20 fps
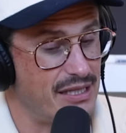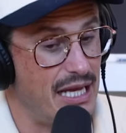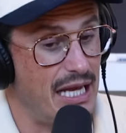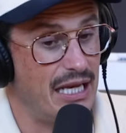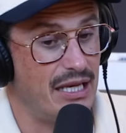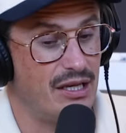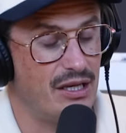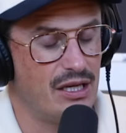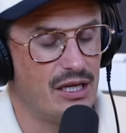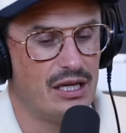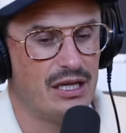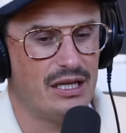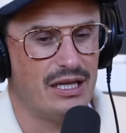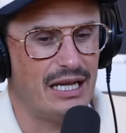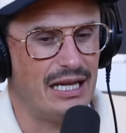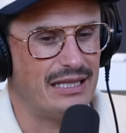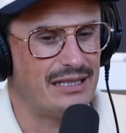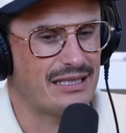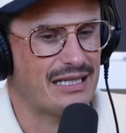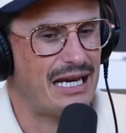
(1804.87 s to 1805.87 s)
then
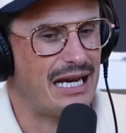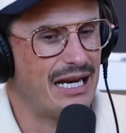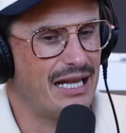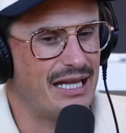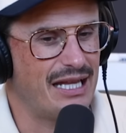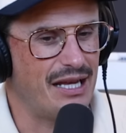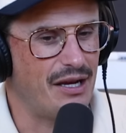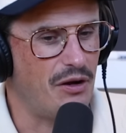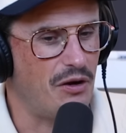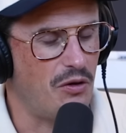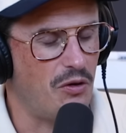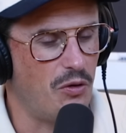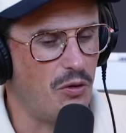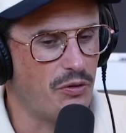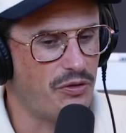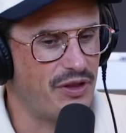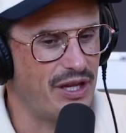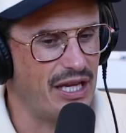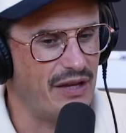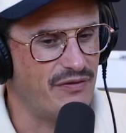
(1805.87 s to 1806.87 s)
it's kind of the whole
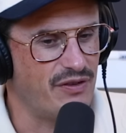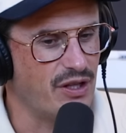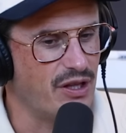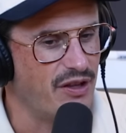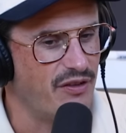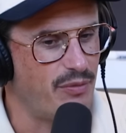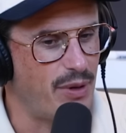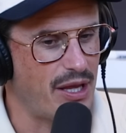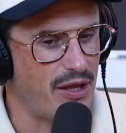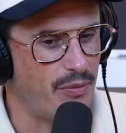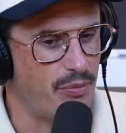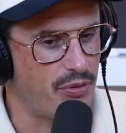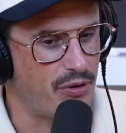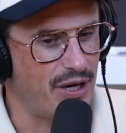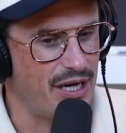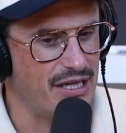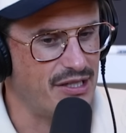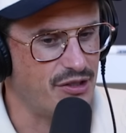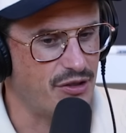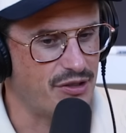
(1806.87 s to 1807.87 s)
thing. If you live by the
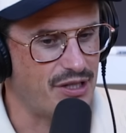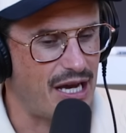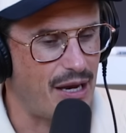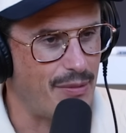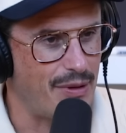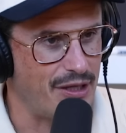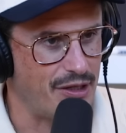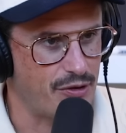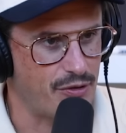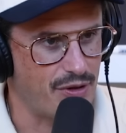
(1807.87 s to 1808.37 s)
praise, you'll die by the